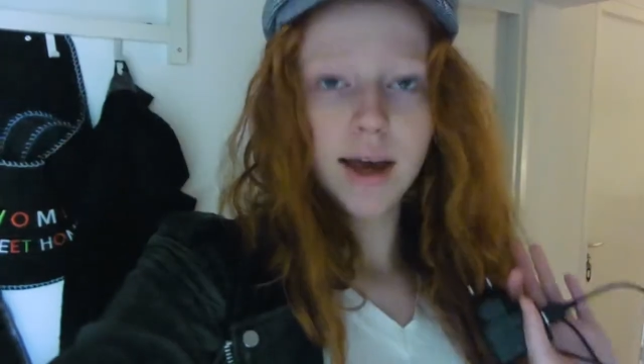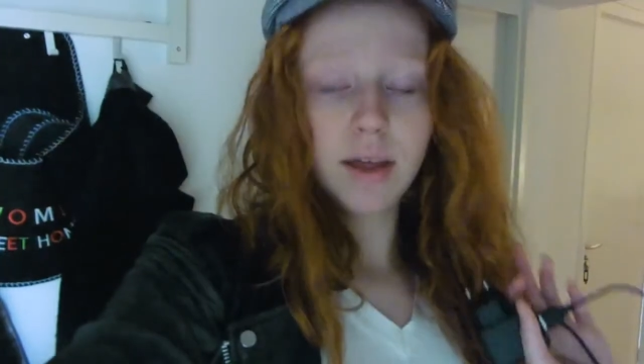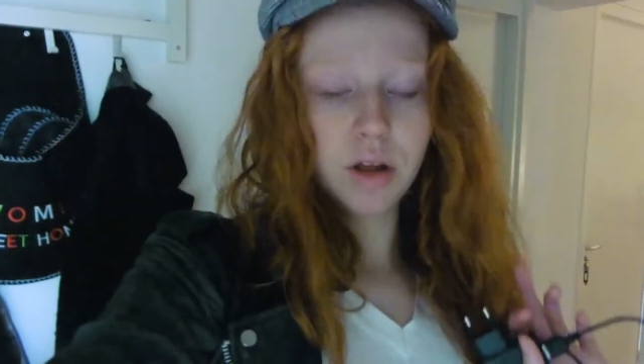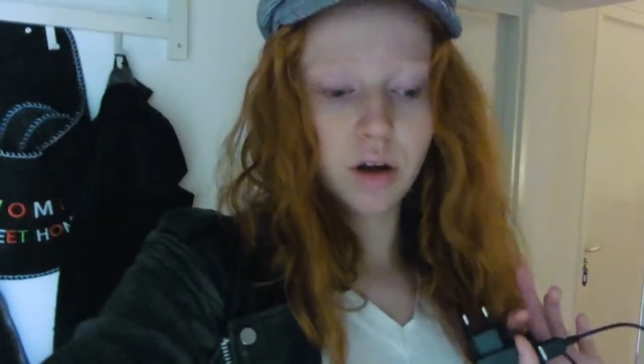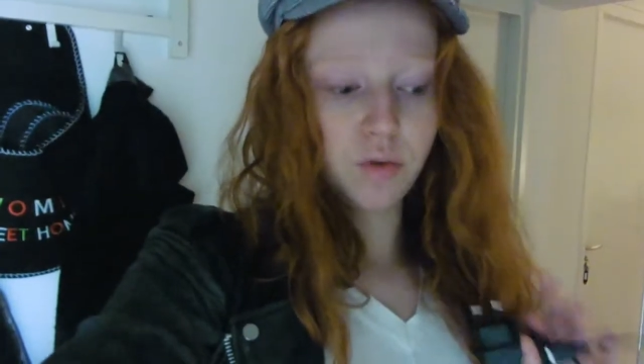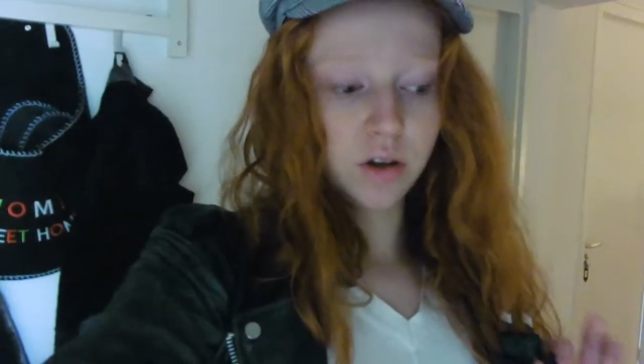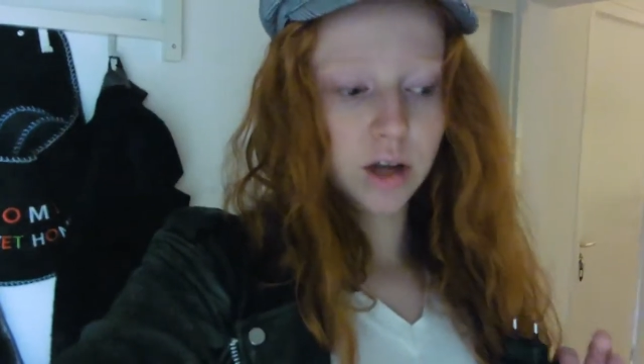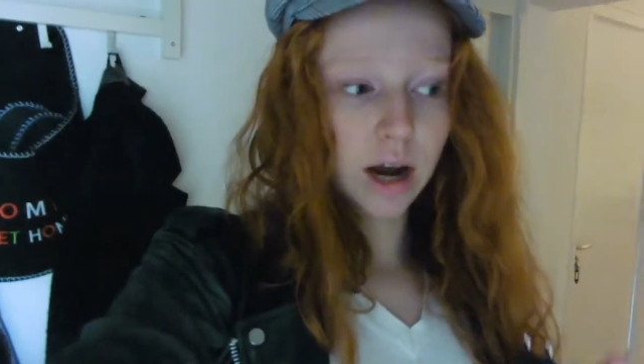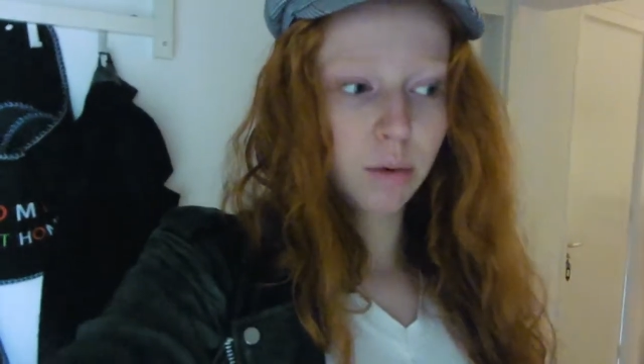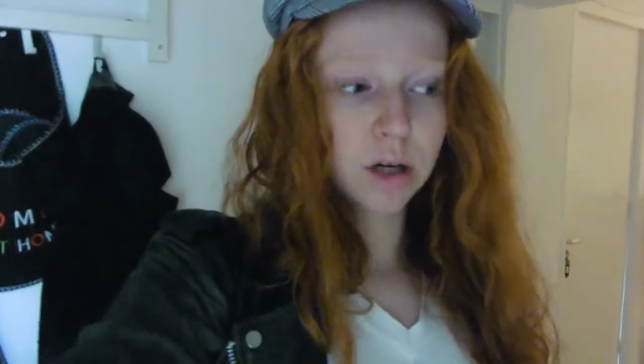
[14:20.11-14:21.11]
And then I felt
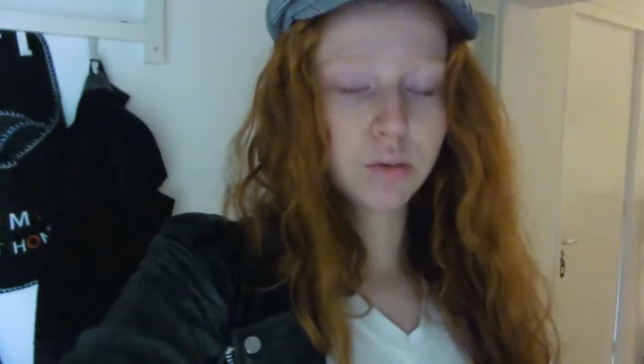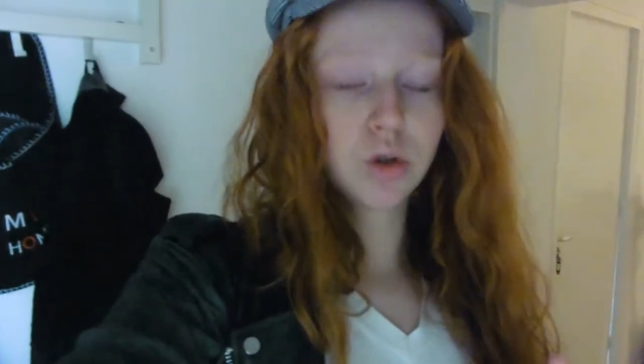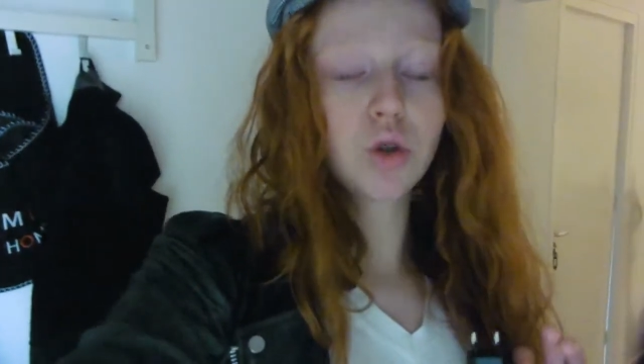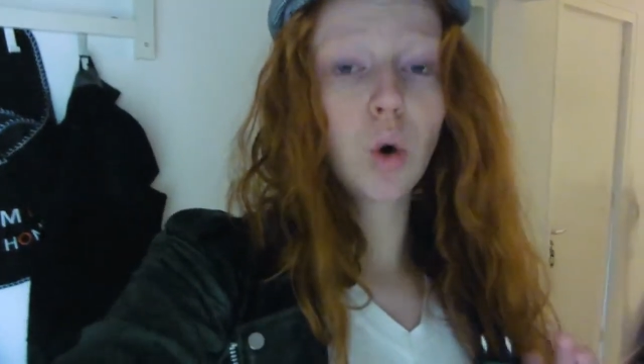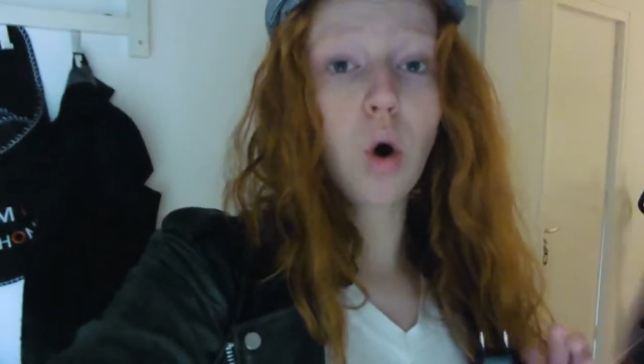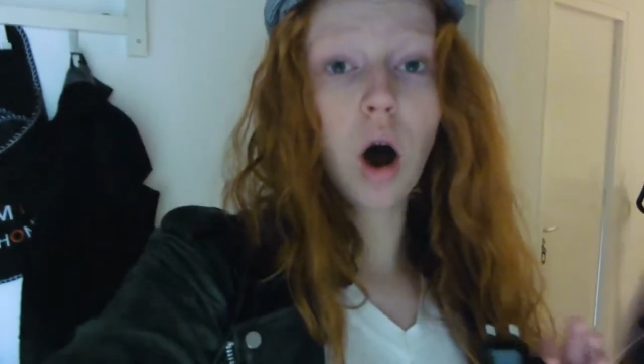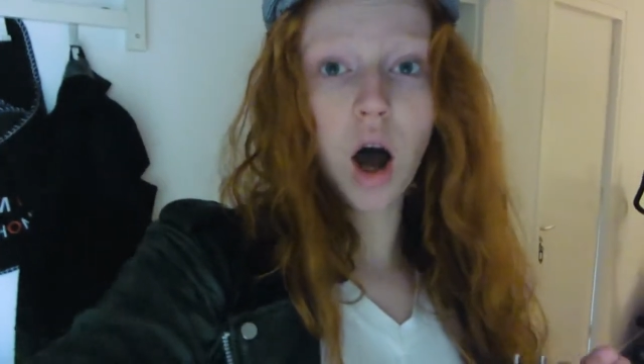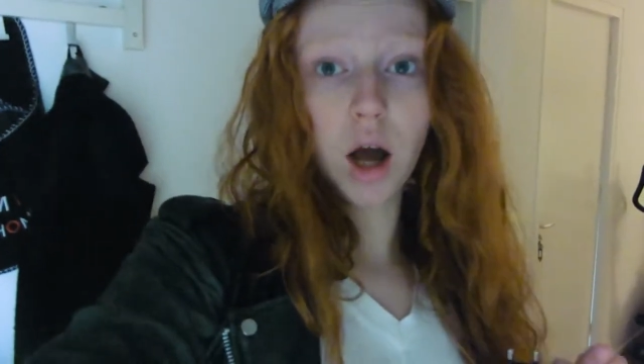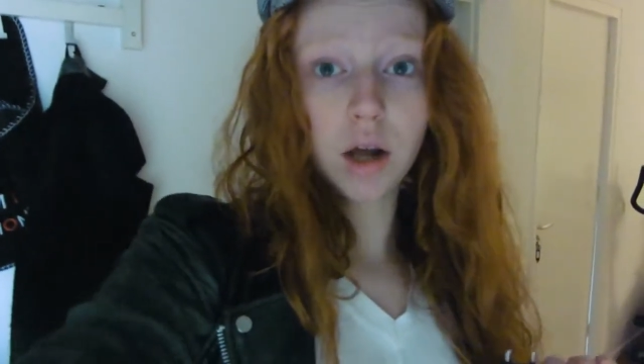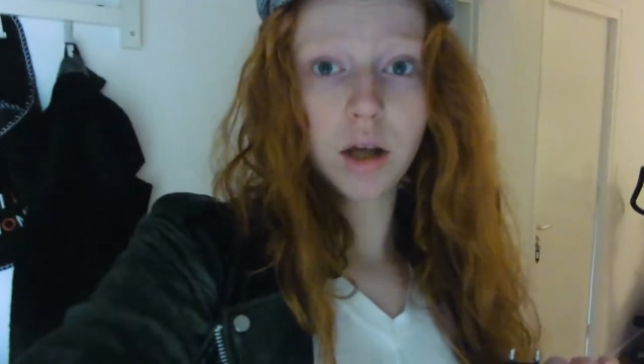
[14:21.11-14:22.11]
the camera and it was so
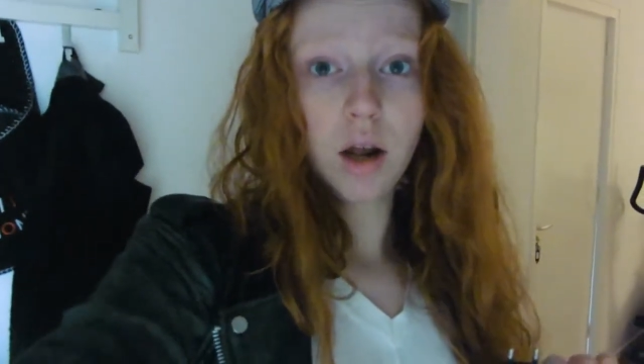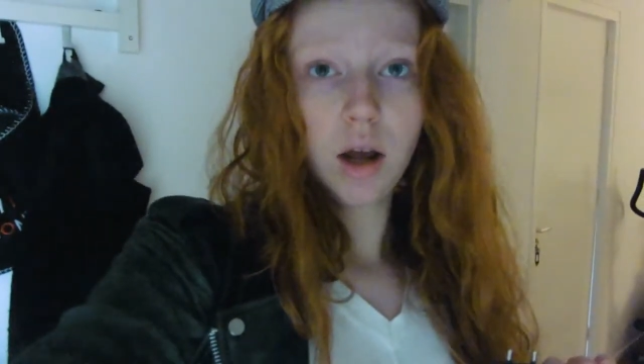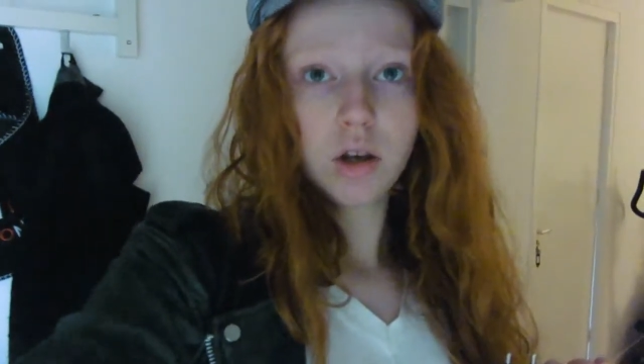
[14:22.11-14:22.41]
hot.